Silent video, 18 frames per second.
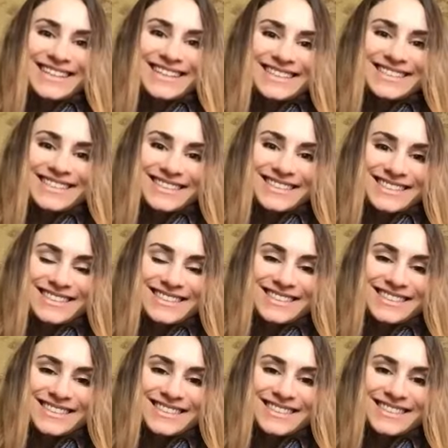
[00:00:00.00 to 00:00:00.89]
nice
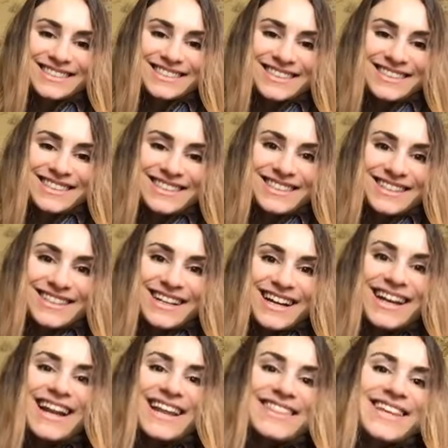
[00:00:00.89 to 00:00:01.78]

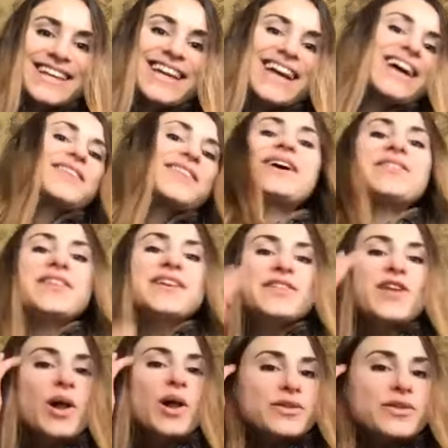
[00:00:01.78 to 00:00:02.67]
and i think and i think
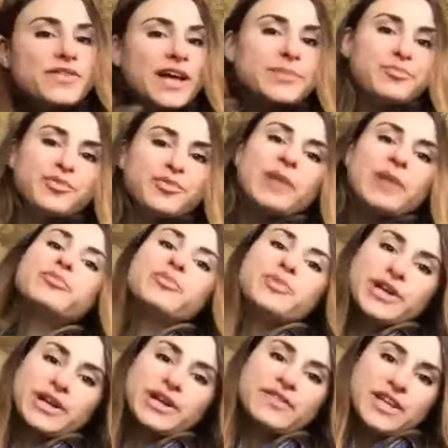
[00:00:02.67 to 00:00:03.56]
all of that prep
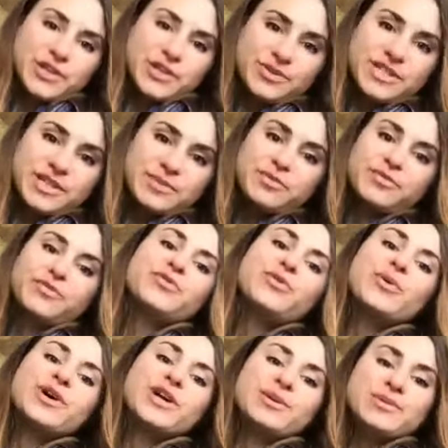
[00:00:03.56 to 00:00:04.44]
work that you did
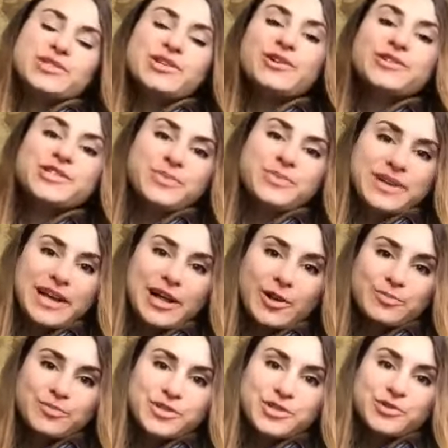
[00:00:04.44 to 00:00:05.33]
before was also what
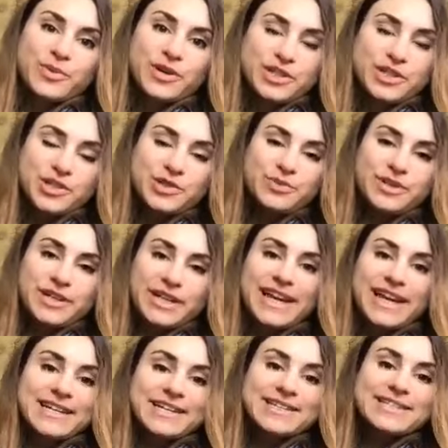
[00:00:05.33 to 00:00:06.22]
helped you once you were
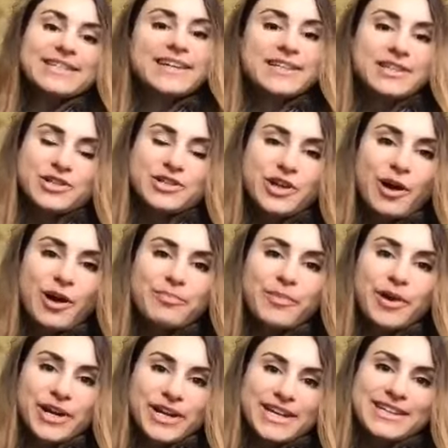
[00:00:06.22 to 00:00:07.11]
getting into the hidden job
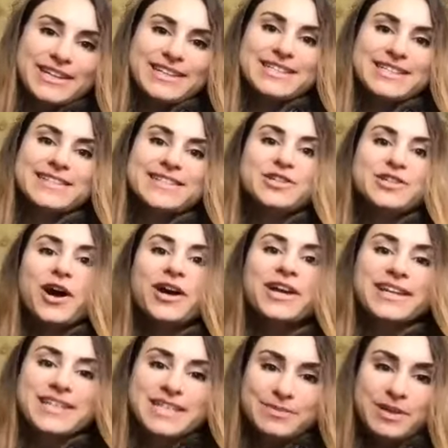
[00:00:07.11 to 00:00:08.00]
market into the
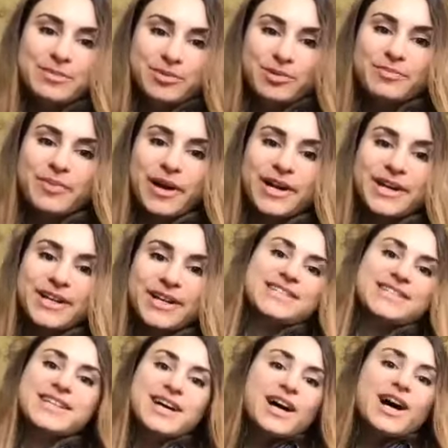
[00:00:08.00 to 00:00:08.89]
talking yes. to people part
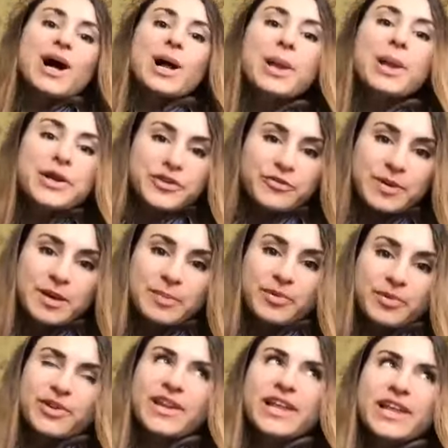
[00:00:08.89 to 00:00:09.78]
because a lot of
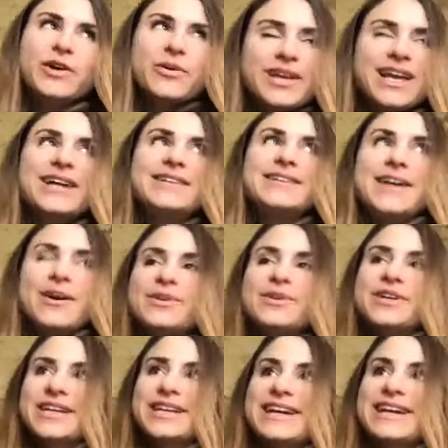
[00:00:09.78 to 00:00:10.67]
people are like oh yeah
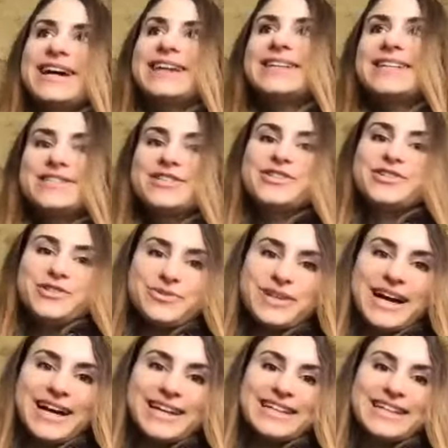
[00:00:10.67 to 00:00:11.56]
networking i need to do
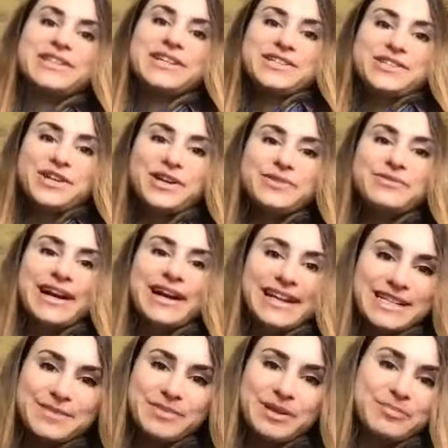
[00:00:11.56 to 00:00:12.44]
that and they start writing
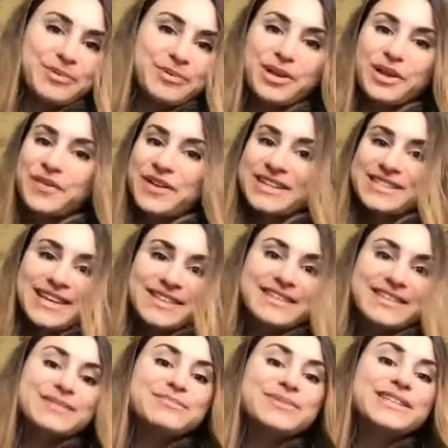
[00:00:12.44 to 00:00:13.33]
to people and they say the
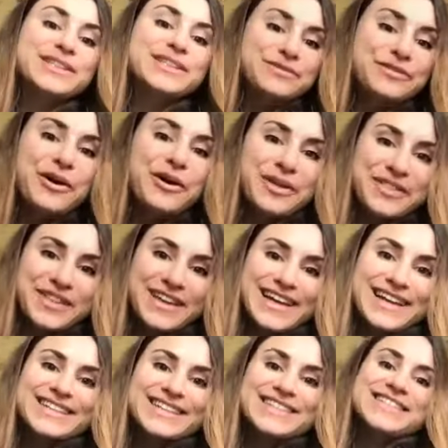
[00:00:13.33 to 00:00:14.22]
completely wrong
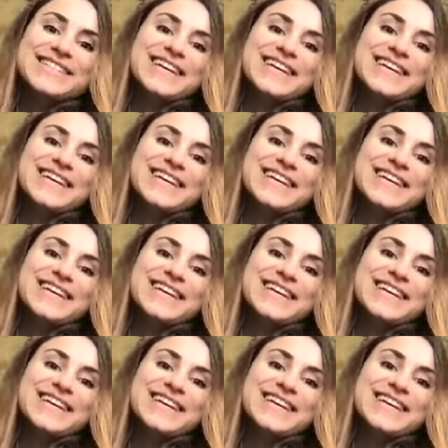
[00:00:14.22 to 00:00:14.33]
things